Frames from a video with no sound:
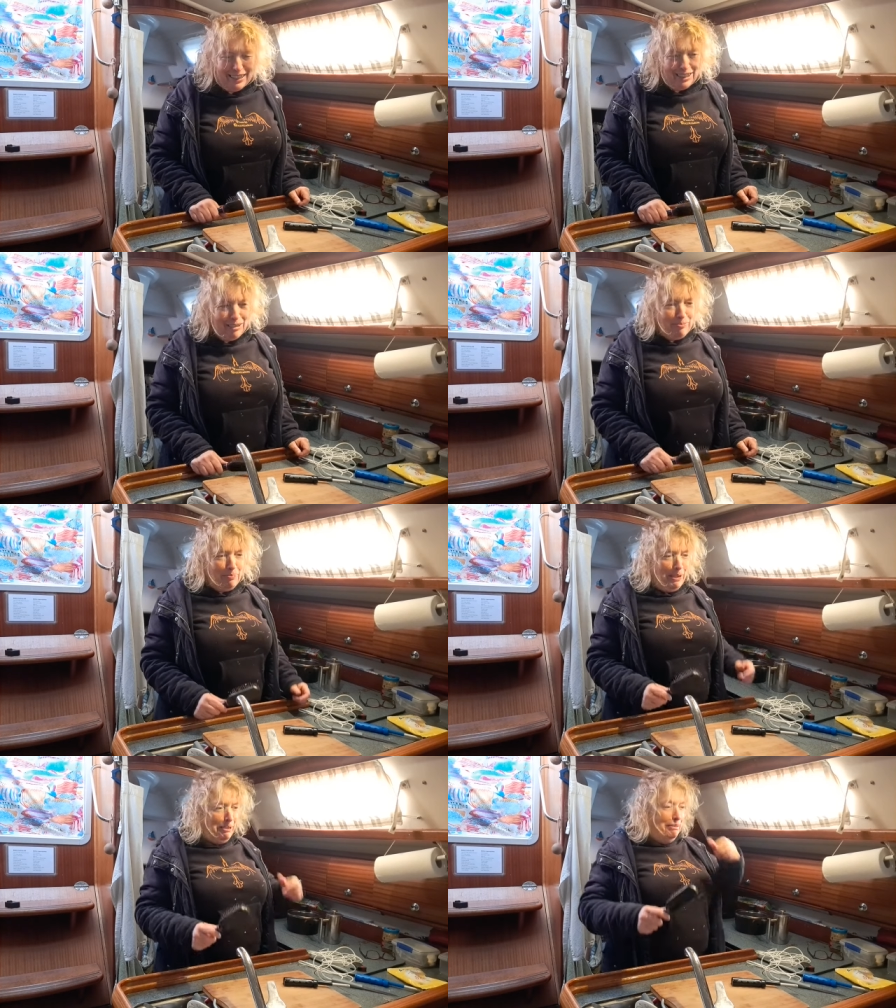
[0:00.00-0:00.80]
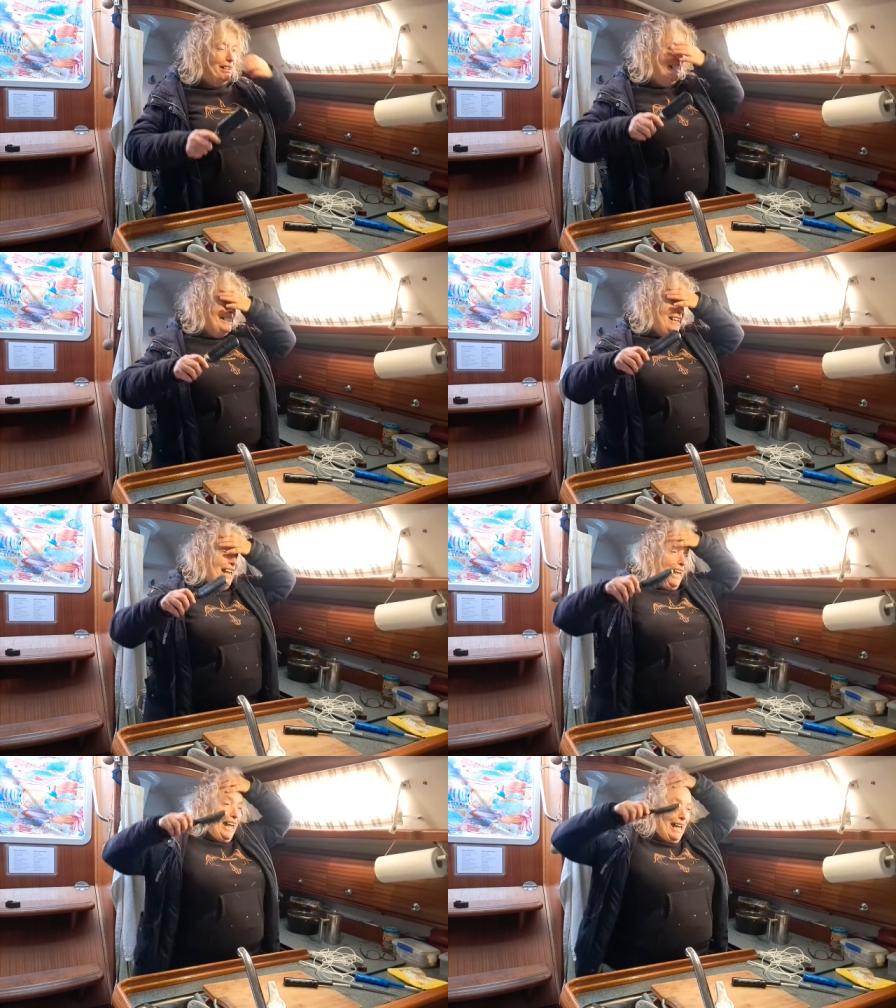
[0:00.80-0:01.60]
on a boat is a
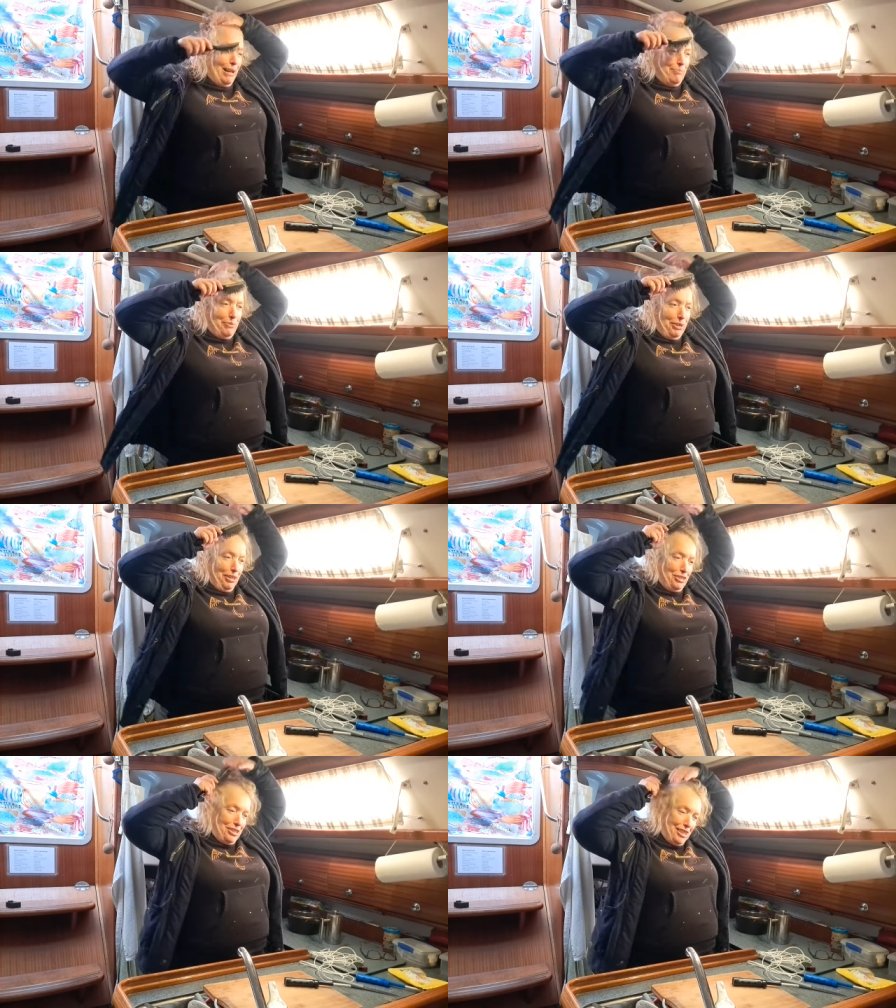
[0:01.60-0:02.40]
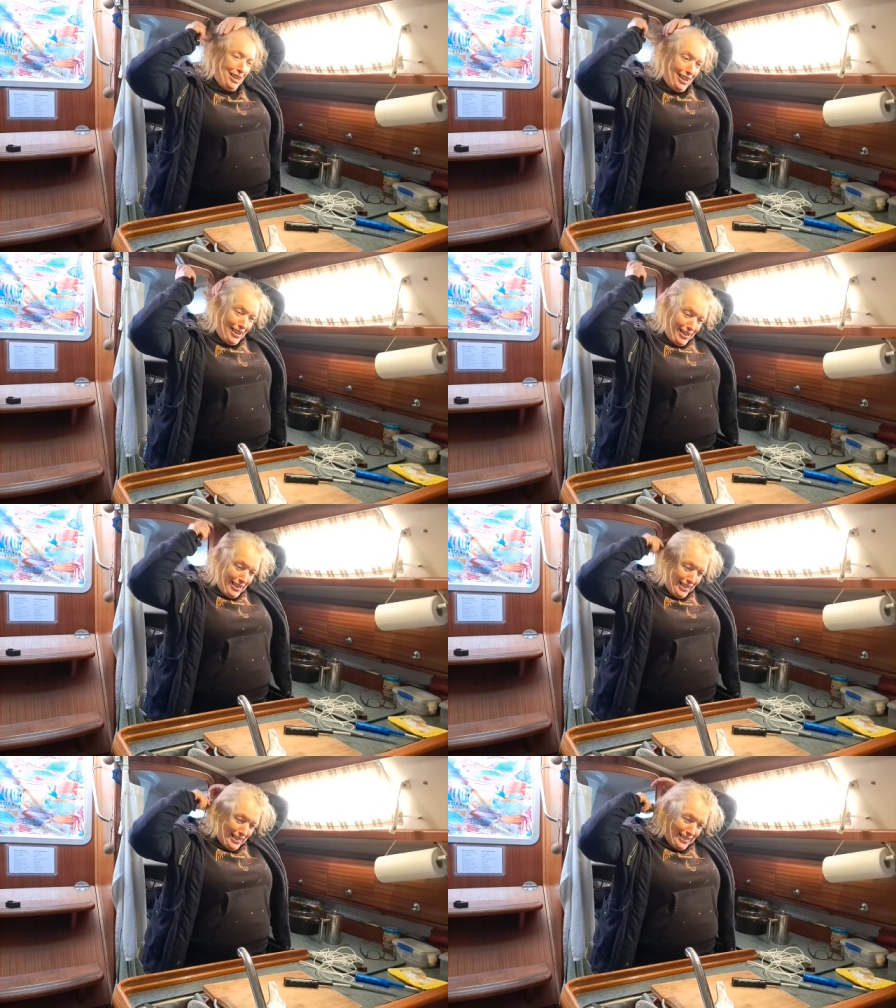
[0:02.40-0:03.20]
hairbrush.
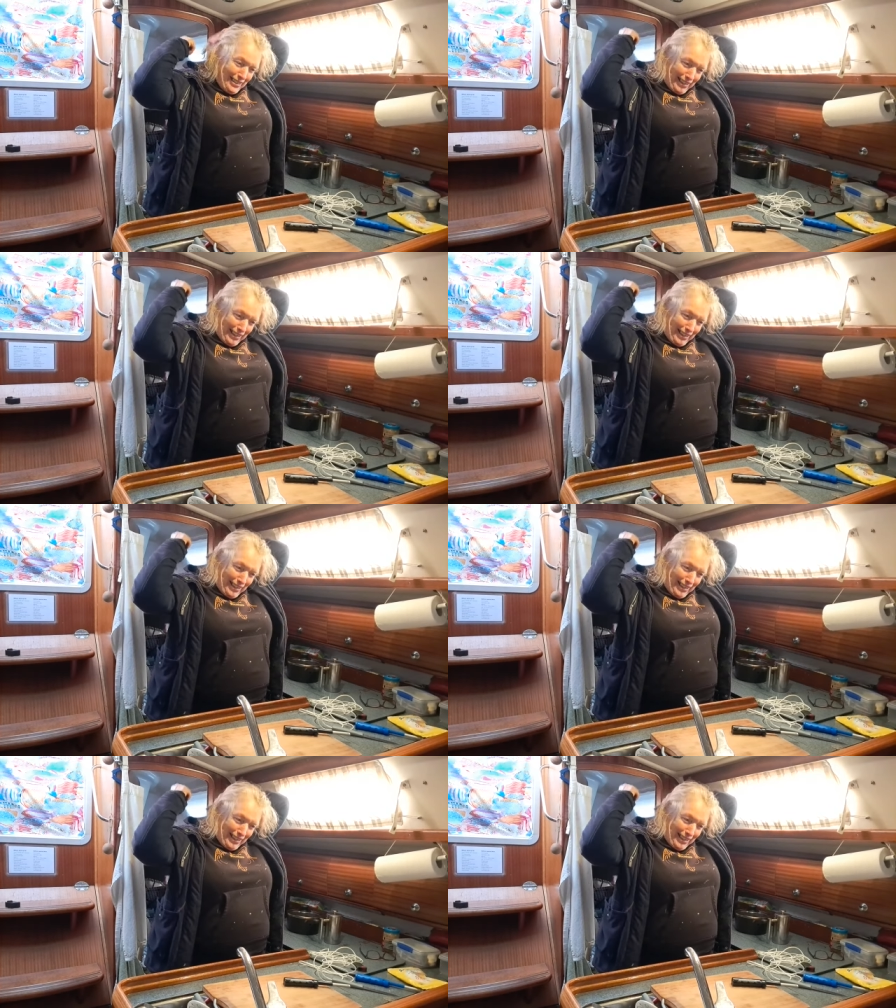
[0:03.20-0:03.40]
Honest to